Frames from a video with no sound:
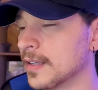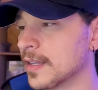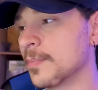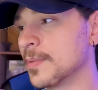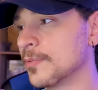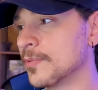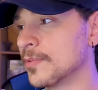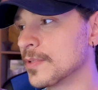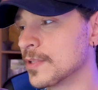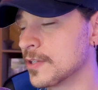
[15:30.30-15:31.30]
that
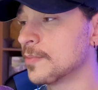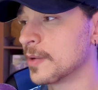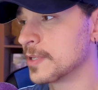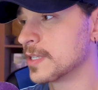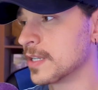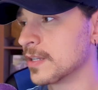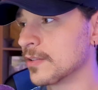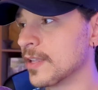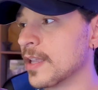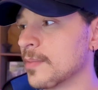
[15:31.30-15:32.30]
people still might be seeing in
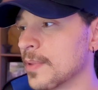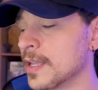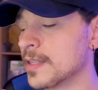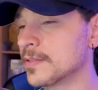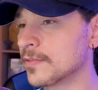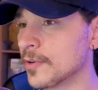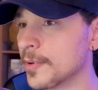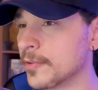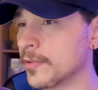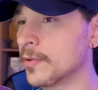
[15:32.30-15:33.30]
their campaigns if they're up
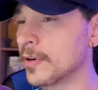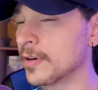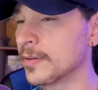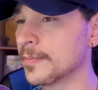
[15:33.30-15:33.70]
on the lore.